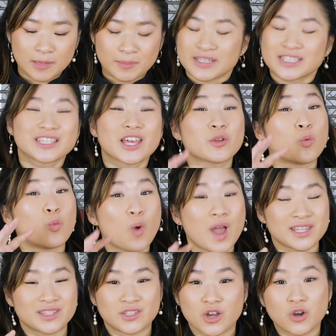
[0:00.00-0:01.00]
it's not a
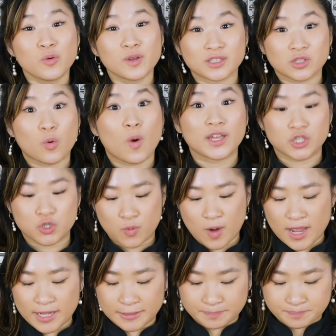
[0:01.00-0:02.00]
wet dough, it's quite
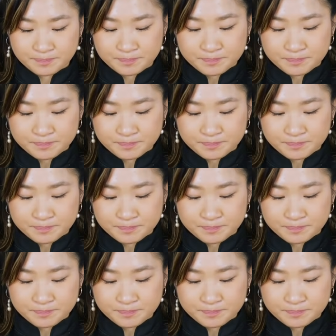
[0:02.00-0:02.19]
dry.